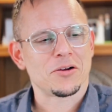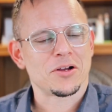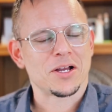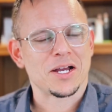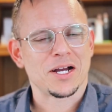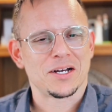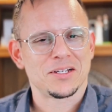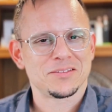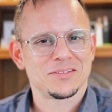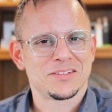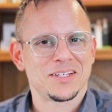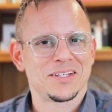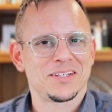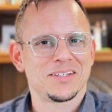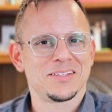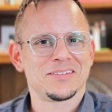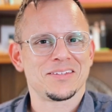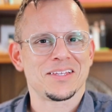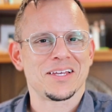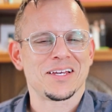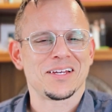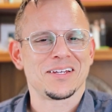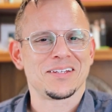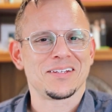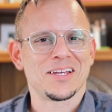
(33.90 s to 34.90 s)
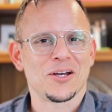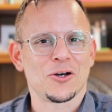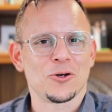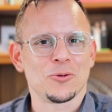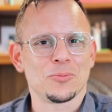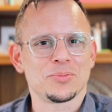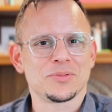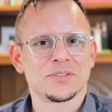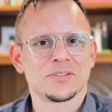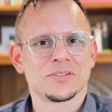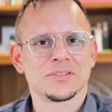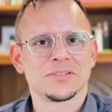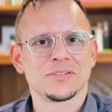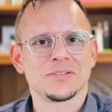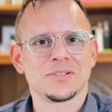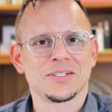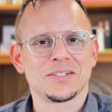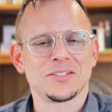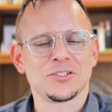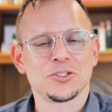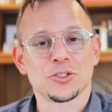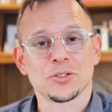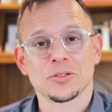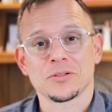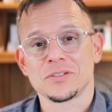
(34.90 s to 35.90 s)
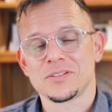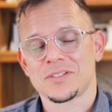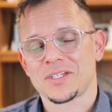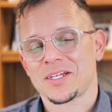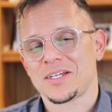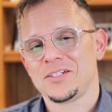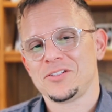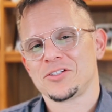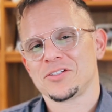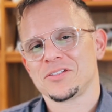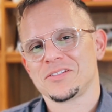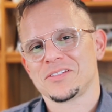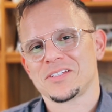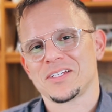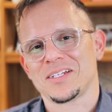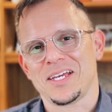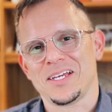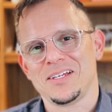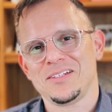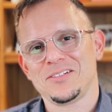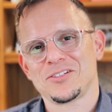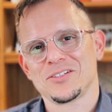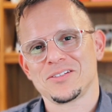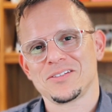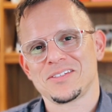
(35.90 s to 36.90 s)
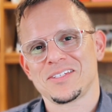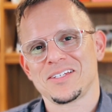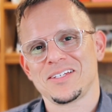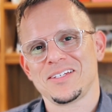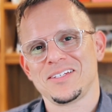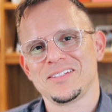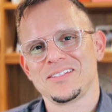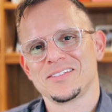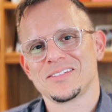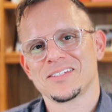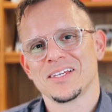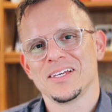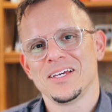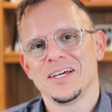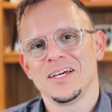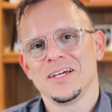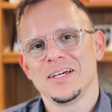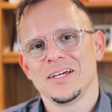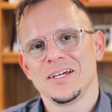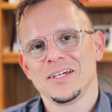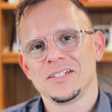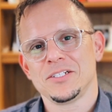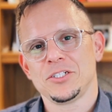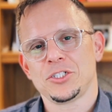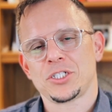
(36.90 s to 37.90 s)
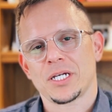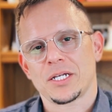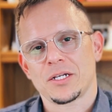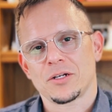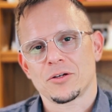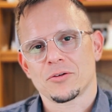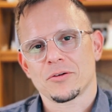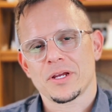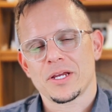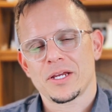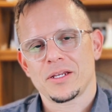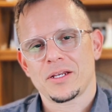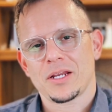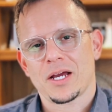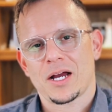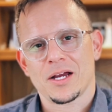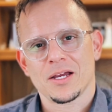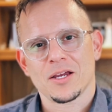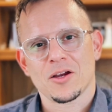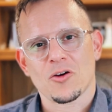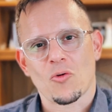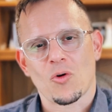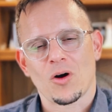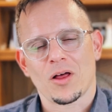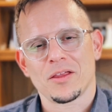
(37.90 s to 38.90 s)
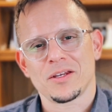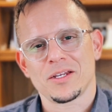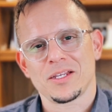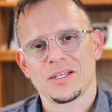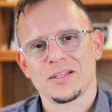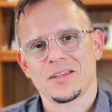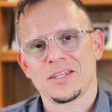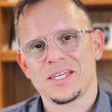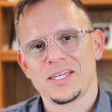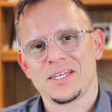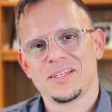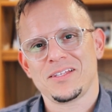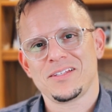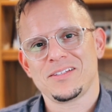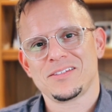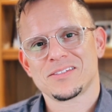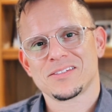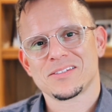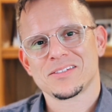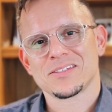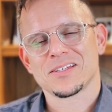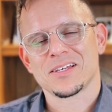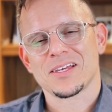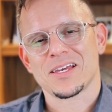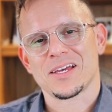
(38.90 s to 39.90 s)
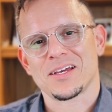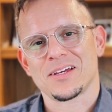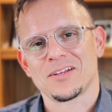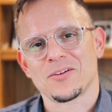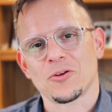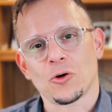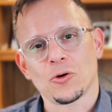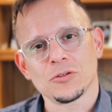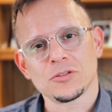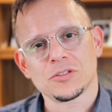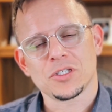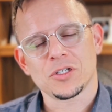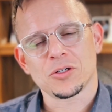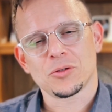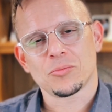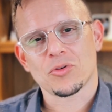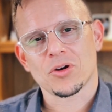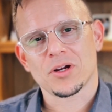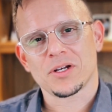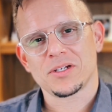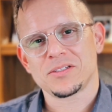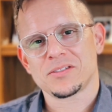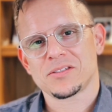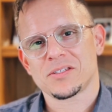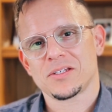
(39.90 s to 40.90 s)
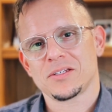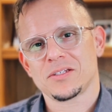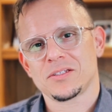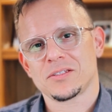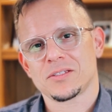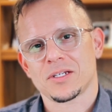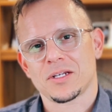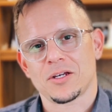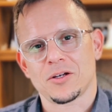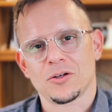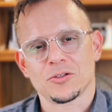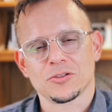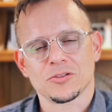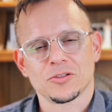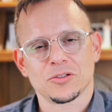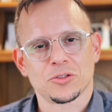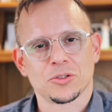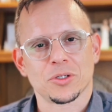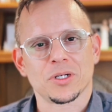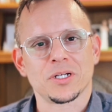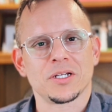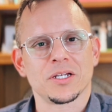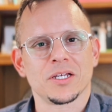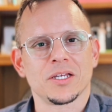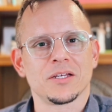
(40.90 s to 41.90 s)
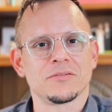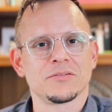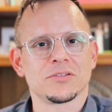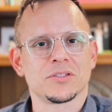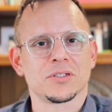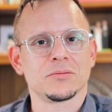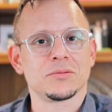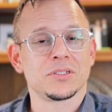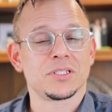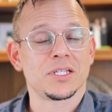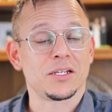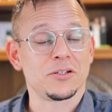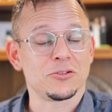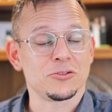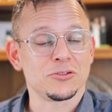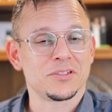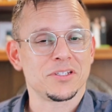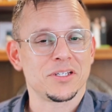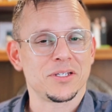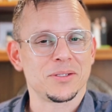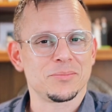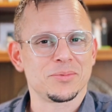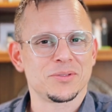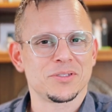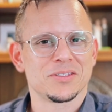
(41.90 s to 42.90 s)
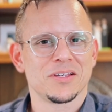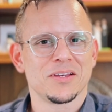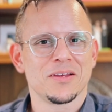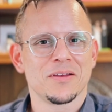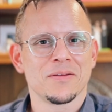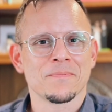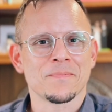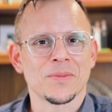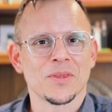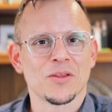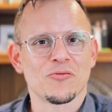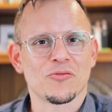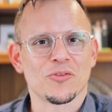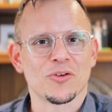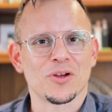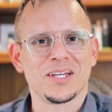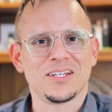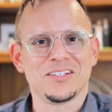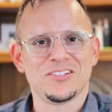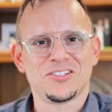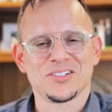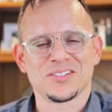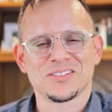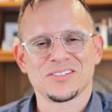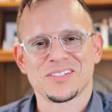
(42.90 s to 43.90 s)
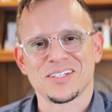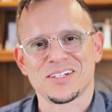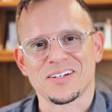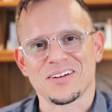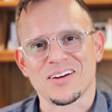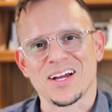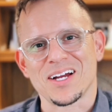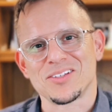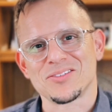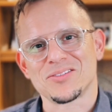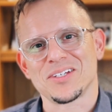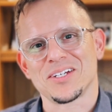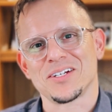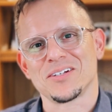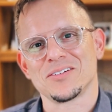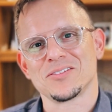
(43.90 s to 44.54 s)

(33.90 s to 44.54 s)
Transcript: content that helps insurance agents and agencies generate high quality leads at wholesale prices, and I also try to give some sales tips for agents that are out there.